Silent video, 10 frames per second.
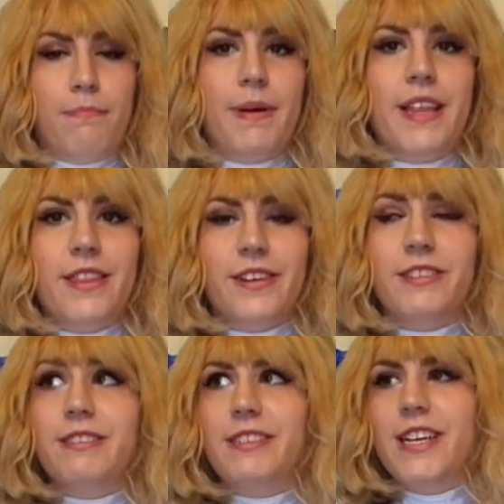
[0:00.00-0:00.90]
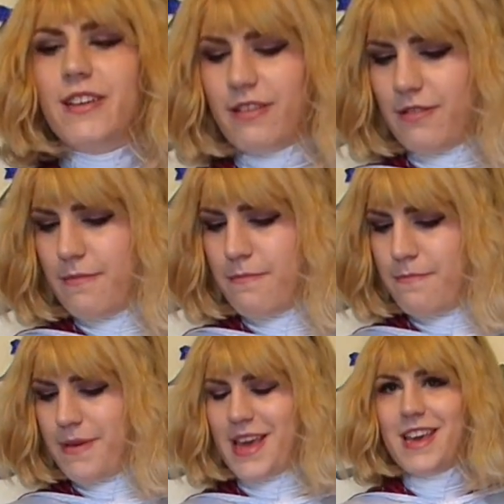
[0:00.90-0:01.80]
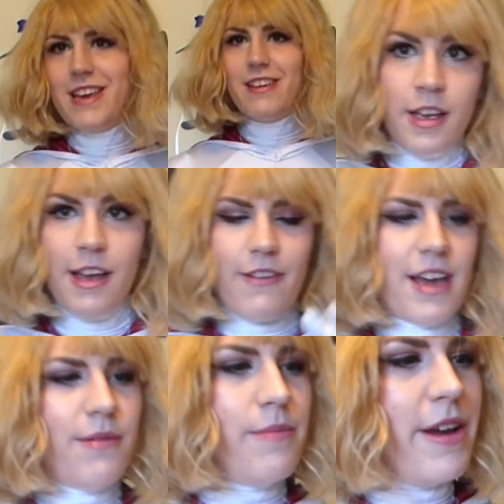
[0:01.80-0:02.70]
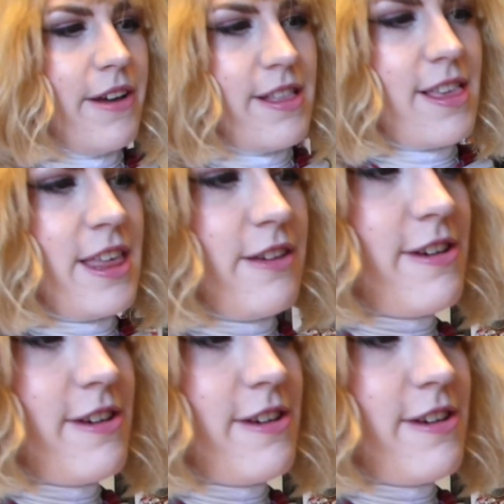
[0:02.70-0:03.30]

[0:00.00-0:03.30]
But they're still big. If I come up here, you can see